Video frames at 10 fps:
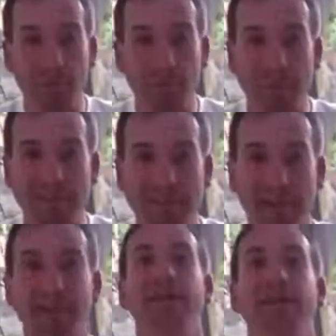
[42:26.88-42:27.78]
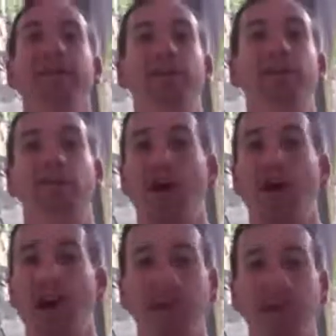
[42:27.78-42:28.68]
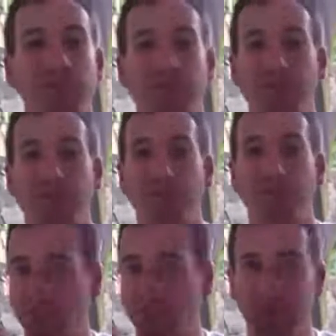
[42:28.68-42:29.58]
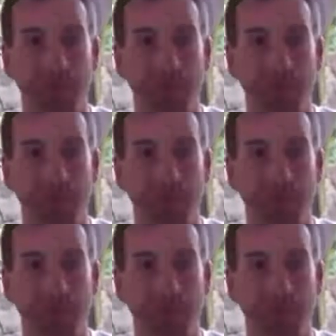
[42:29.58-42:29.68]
a website, you don't know how to